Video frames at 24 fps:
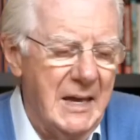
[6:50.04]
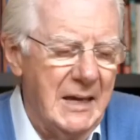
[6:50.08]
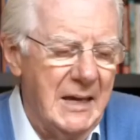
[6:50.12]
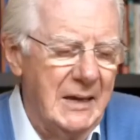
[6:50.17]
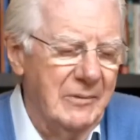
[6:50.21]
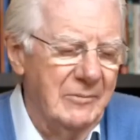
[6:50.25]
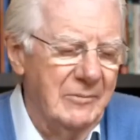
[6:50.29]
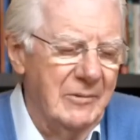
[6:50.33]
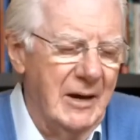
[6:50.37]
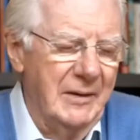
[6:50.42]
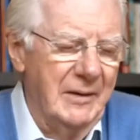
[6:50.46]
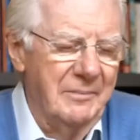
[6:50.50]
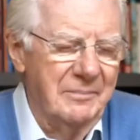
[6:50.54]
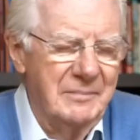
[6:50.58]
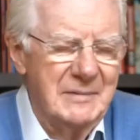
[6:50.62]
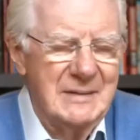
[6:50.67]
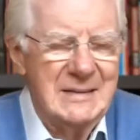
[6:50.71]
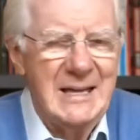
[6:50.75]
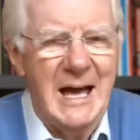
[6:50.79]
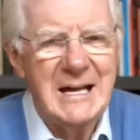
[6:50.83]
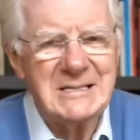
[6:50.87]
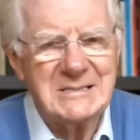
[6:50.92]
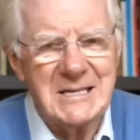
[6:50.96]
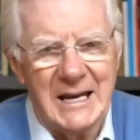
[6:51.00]
Well,
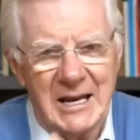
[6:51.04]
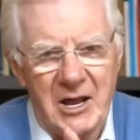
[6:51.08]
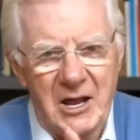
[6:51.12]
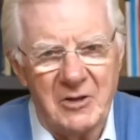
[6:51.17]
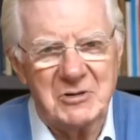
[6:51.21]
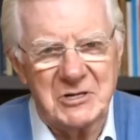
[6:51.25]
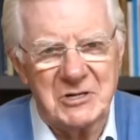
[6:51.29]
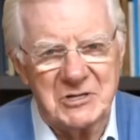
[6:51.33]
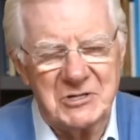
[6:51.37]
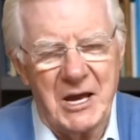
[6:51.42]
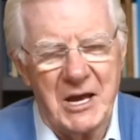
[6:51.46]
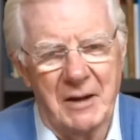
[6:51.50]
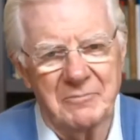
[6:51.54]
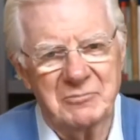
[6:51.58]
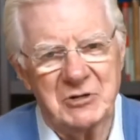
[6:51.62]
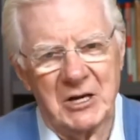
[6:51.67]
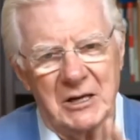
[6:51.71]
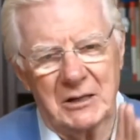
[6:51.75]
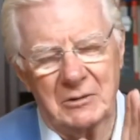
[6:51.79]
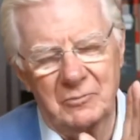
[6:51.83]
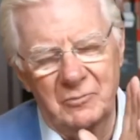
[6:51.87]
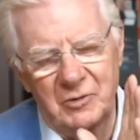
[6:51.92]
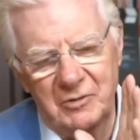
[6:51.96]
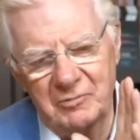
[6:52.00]
that's another
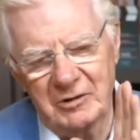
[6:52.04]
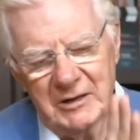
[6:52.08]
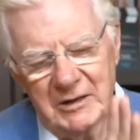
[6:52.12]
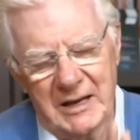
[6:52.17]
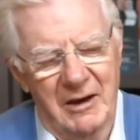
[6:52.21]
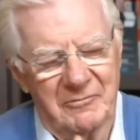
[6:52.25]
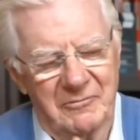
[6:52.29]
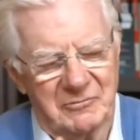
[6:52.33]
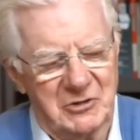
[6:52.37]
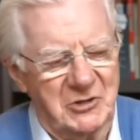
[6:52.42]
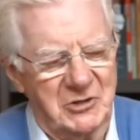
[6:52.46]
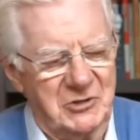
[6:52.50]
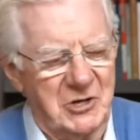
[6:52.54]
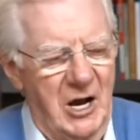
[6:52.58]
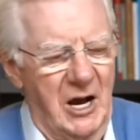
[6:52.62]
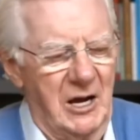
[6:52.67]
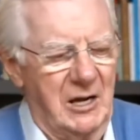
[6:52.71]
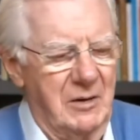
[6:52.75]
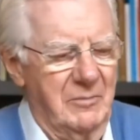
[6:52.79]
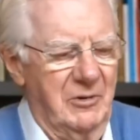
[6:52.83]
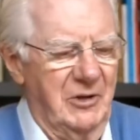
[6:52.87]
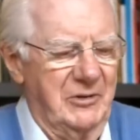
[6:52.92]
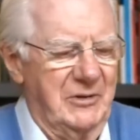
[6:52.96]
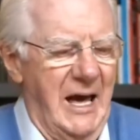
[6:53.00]
subject, and we would have to talk
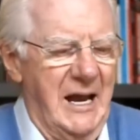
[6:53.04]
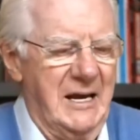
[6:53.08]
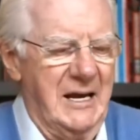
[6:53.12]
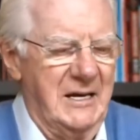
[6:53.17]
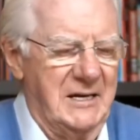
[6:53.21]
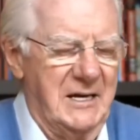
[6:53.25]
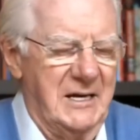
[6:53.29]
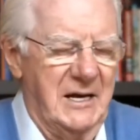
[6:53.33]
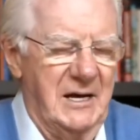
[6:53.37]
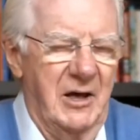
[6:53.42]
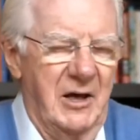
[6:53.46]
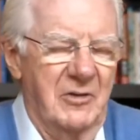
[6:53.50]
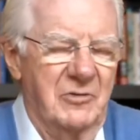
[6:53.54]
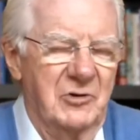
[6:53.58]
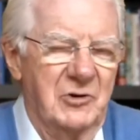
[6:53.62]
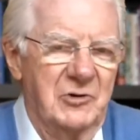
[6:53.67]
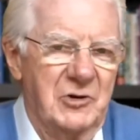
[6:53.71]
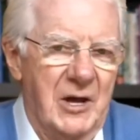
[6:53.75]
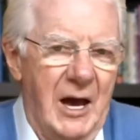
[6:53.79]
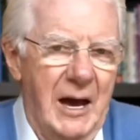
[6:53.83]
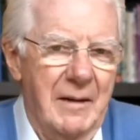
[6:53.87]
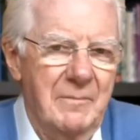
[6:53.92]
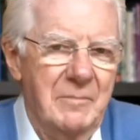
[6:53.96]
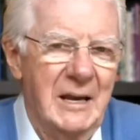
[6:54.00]
about that at another
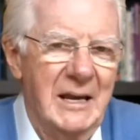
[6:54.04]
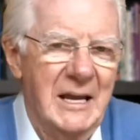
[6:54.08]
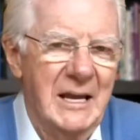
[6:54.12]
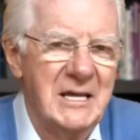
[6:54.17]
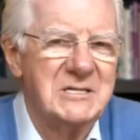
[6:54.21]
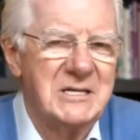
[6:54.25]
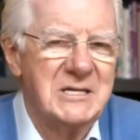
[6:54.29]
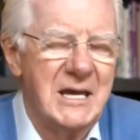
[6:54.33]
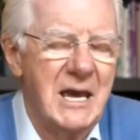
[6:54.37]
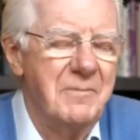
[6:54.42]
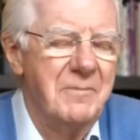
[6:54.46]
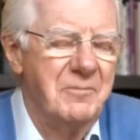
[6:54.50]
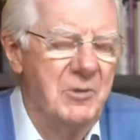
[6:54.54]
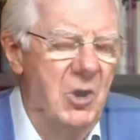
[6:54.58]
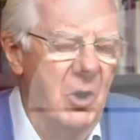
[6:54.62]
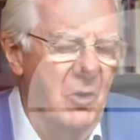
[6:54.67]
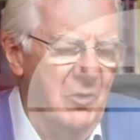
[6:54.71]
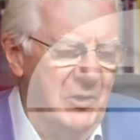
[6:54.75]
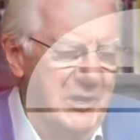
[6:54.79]
time, but let's keep going